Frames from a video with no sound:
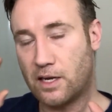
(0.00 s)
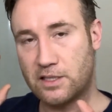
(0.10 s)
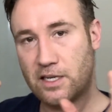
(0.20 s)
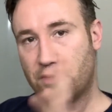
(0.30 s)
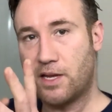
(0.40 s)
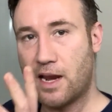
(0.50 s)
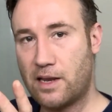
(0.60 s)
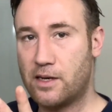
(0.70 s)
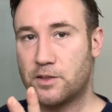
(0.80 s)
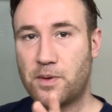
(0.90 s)
see on the
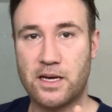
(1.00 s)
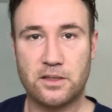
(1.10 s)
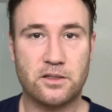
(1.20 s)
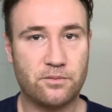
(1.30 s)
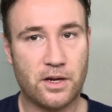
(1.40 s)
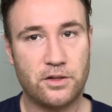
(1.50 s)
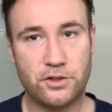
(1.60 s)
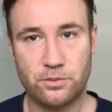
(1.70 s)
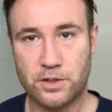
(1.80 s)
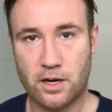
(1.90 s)
analytics page of my
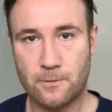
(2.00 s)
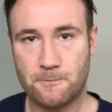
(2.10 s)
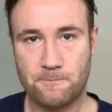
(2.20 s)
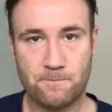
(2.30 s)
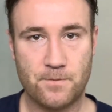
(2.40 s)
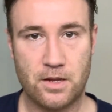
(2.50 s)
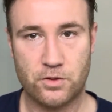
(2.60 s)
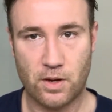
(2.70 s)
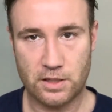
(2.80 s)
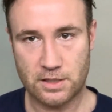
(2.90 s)
YouTube channel,
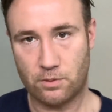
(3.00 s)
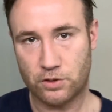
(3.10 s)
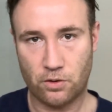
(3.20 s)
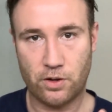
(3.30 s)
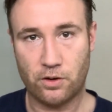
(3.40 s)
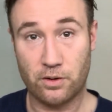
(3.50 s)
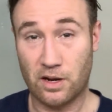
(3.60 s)
so I can see what's going on.